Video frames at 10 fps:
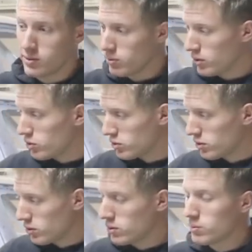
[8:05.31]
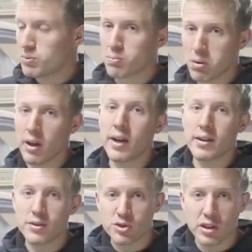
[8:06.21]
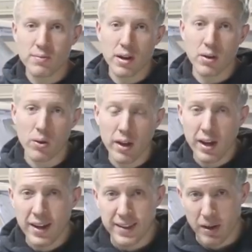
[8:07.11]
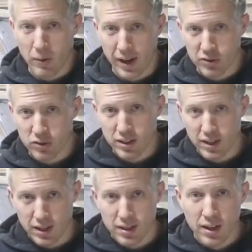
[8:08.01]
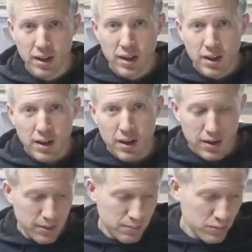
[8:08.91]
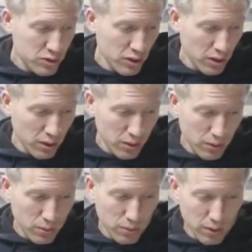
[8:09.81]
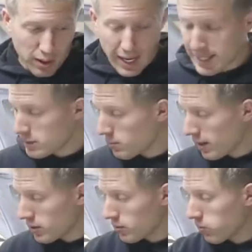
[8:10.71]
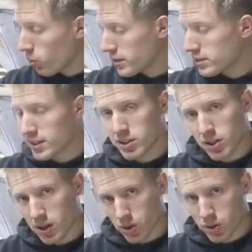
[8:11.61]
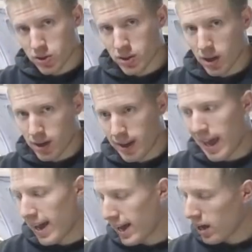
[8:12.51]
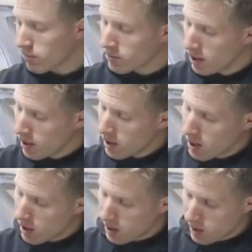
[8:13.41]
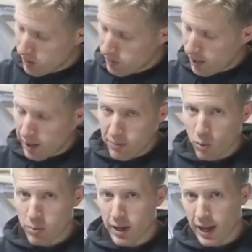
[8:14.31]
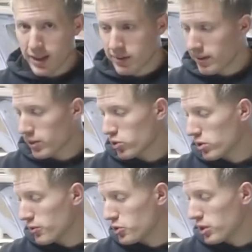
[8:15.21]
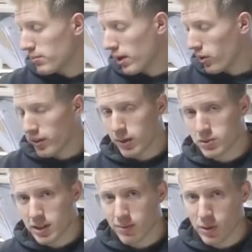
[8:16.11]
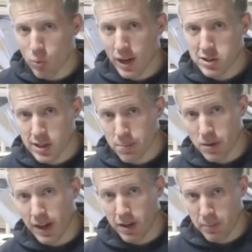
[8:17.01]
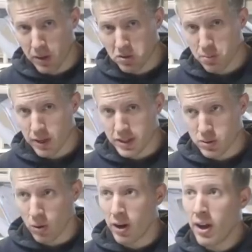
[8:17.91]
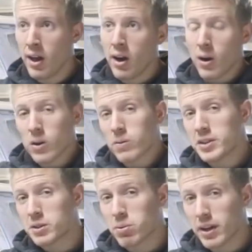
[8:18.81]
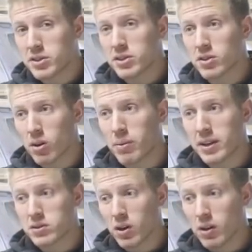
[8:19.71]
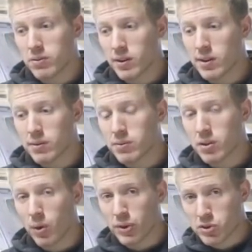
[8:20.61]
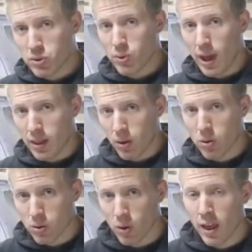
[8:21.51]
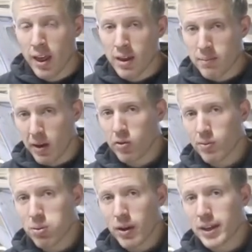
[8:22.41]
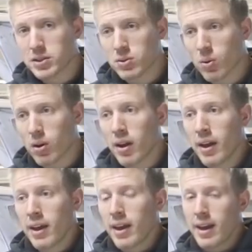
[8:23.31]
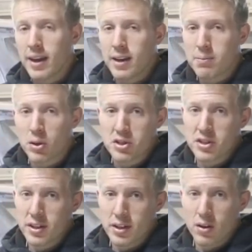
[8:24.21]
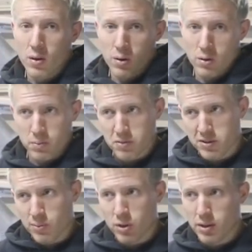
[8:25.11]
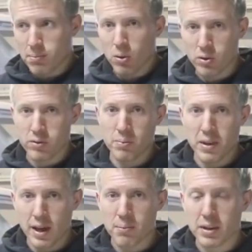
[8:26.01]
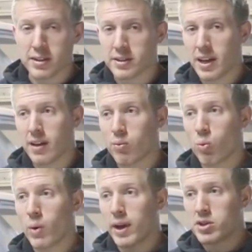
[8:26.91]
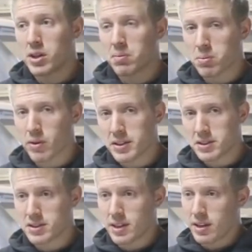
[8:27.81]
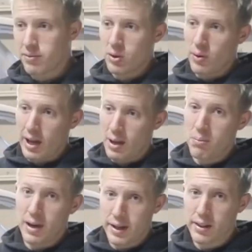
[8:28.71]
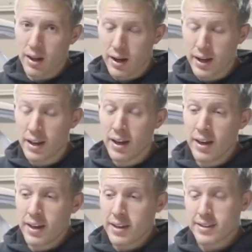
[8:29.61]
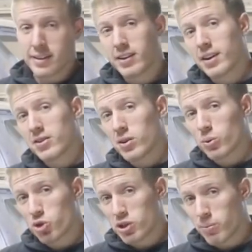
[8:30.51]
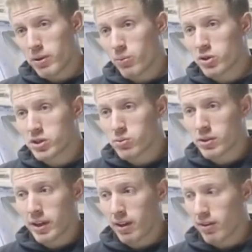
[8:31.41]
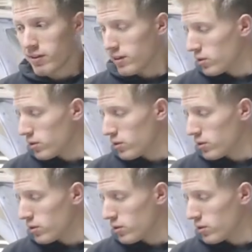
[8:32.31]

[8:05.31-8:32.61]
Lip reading: It's really just tubes, plate, and sheet metal that you actually need. So I spent $46 on half of a 4x8 section of sheet metal. That was definitely way cheaper at a metal supply store. All of these prices are based off of going to a local metal supply store and purchasing it all somewhat in bulk from them, because they have way cheaper prices than if you buy online, because then you got to deal with shipping, which is ridiculous.